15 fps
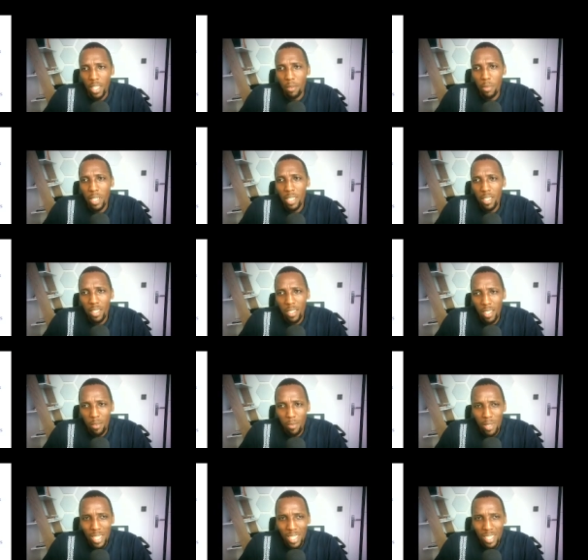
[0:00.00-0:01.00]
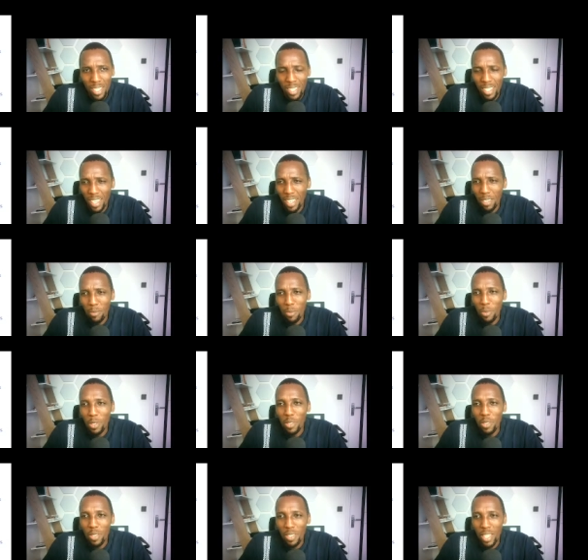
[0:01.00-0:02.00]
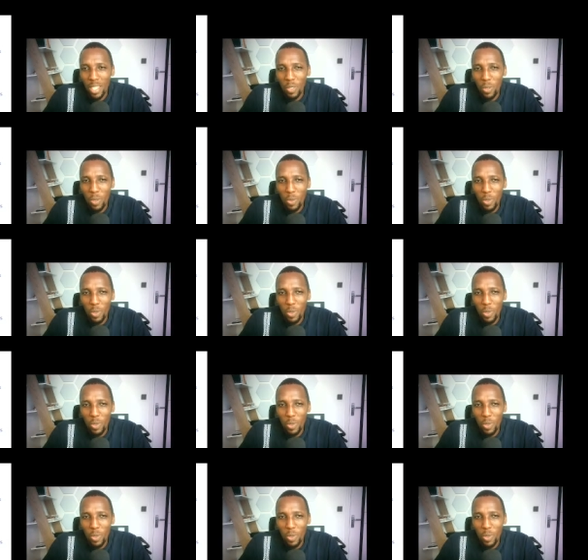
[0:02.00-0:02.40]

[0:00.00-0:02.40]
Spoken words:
there are many reasons that